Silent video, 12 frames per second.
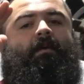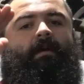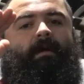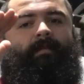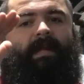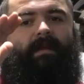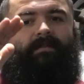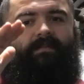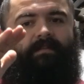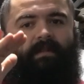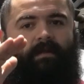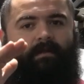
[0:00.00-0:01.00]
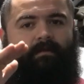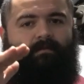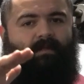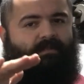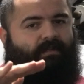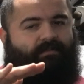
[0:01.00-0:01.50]
Come down slow,
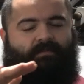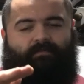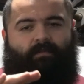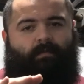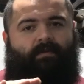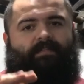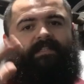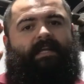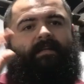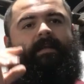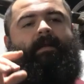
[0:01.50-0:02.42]
don't touch the floor, stand